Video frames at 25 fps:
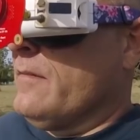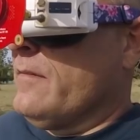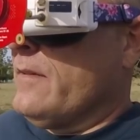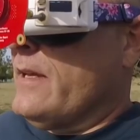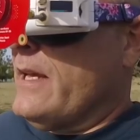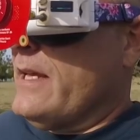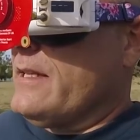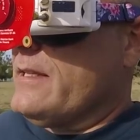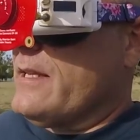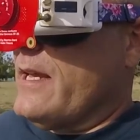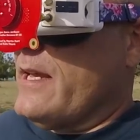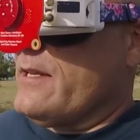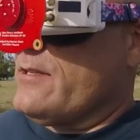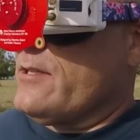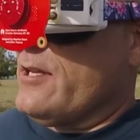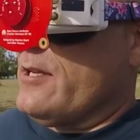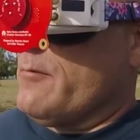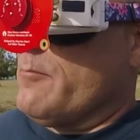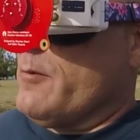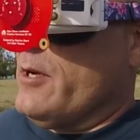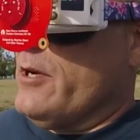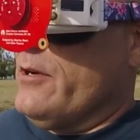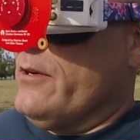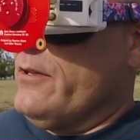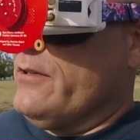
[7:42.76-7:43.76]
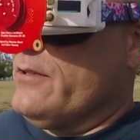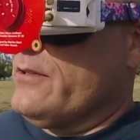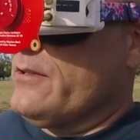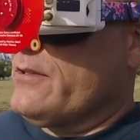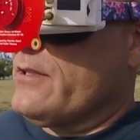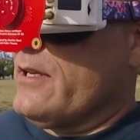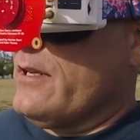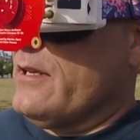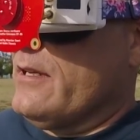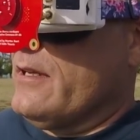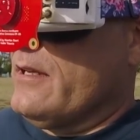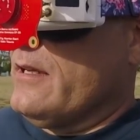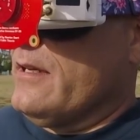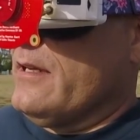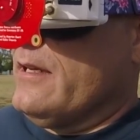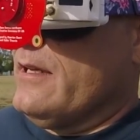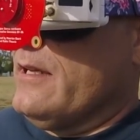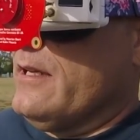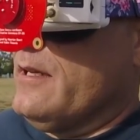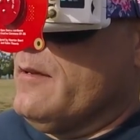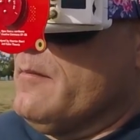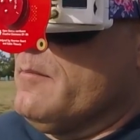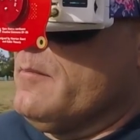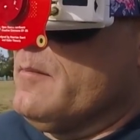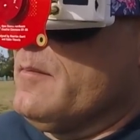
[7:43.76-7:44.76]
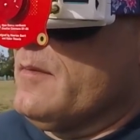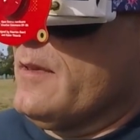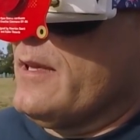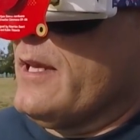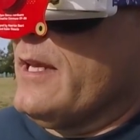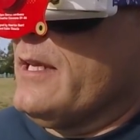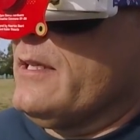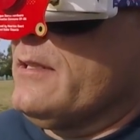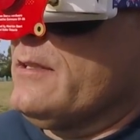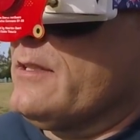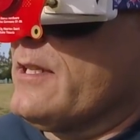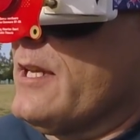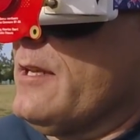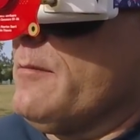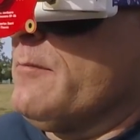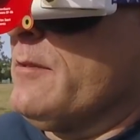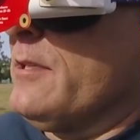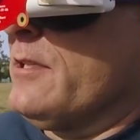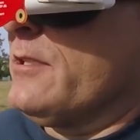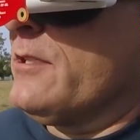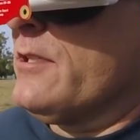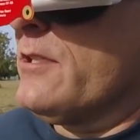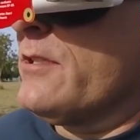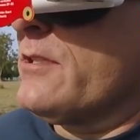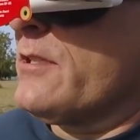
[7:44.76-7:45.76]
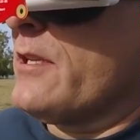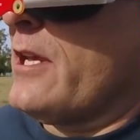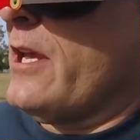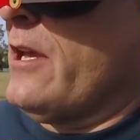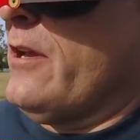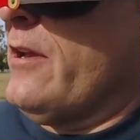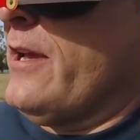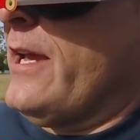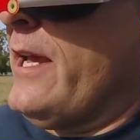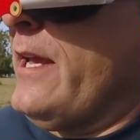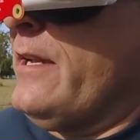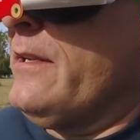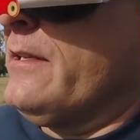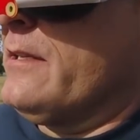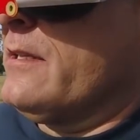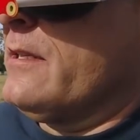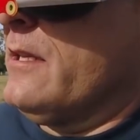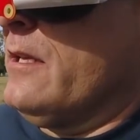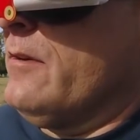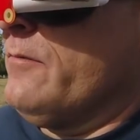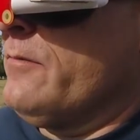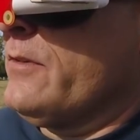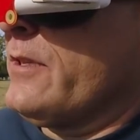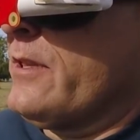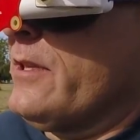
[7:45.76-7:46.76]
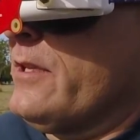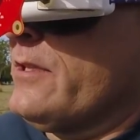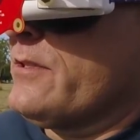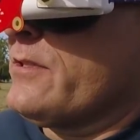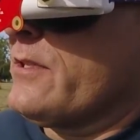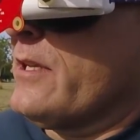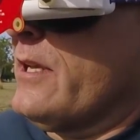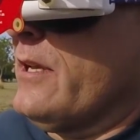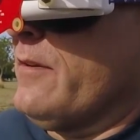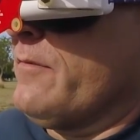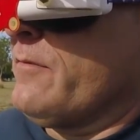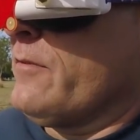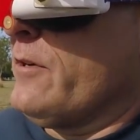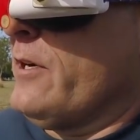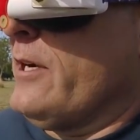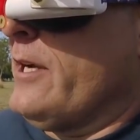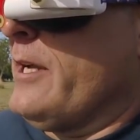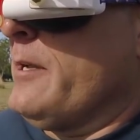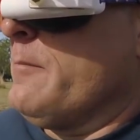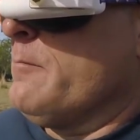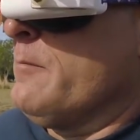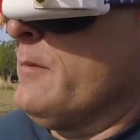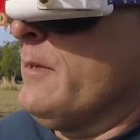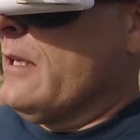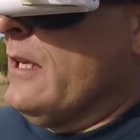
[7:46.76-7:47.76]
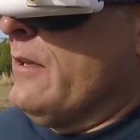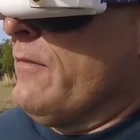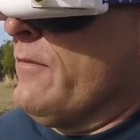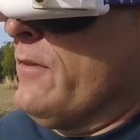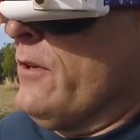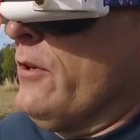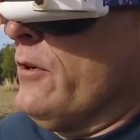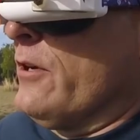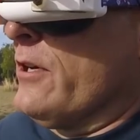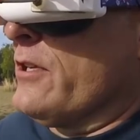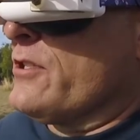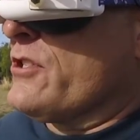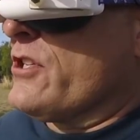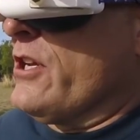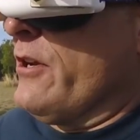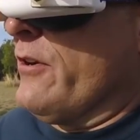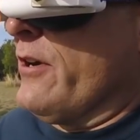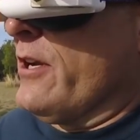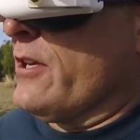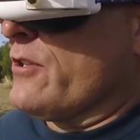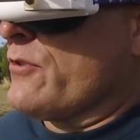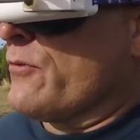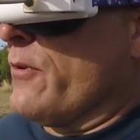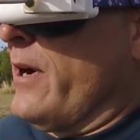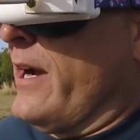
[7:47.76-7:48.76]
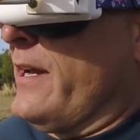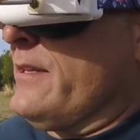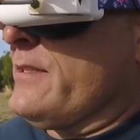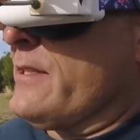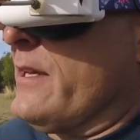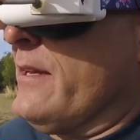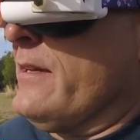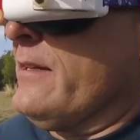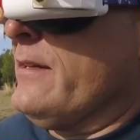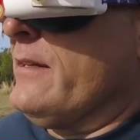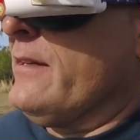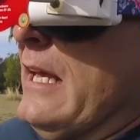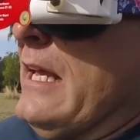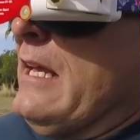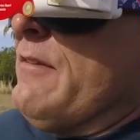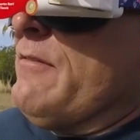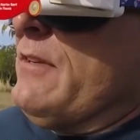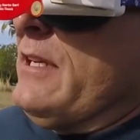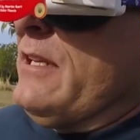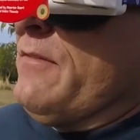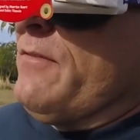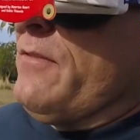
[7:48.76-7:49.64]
Fantastic motors. They seem to just go hand in glove with this frame. If you're a serious racer, even